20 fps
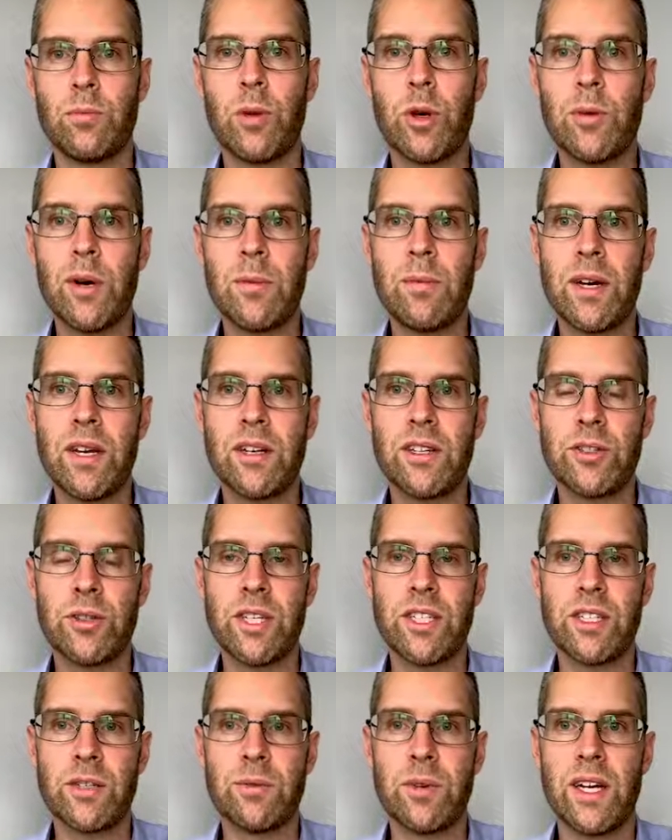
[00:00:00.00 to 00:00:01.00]
mobile
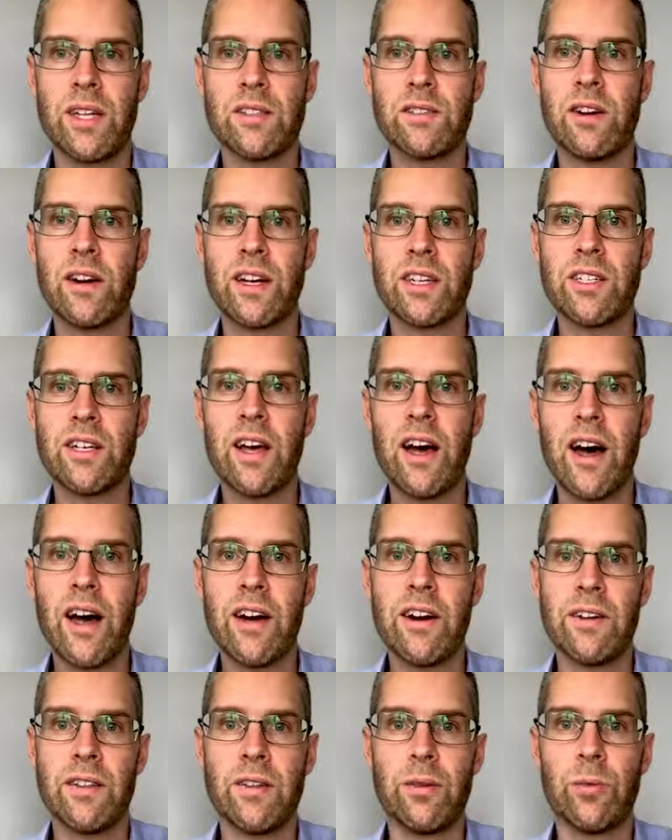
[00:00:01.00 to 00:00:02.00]
penetration rates are actually
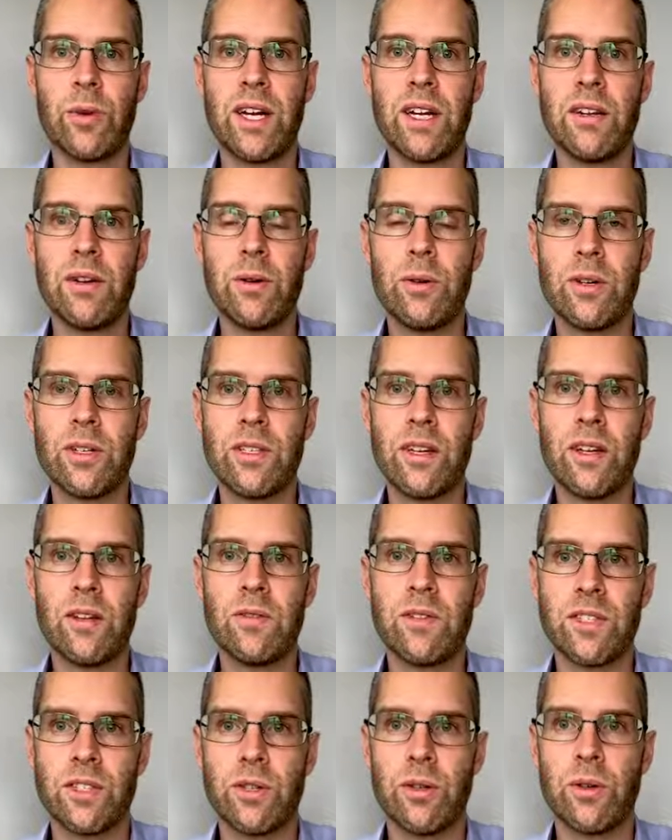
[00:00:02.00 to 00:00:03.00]
higher than radio or
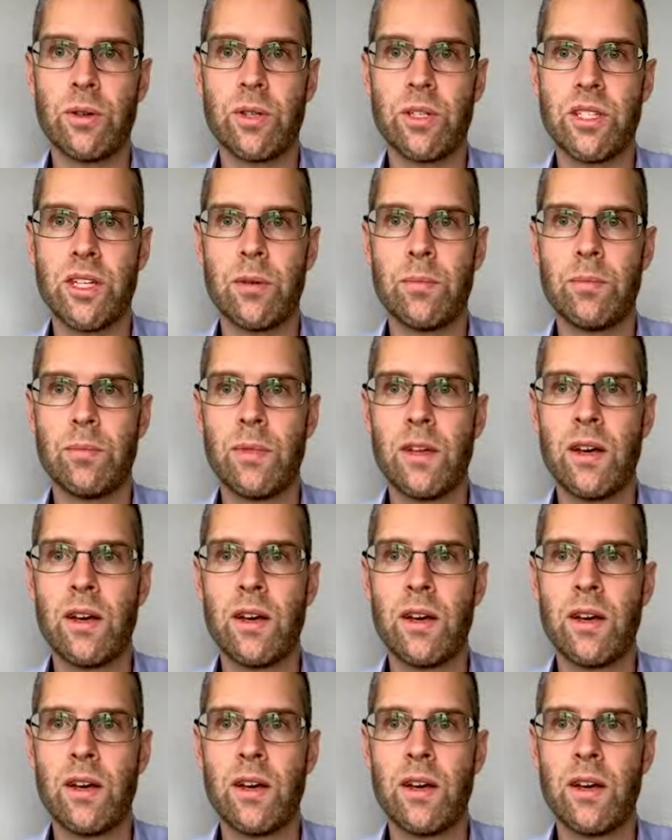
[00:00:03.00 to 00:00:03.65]
television ownership.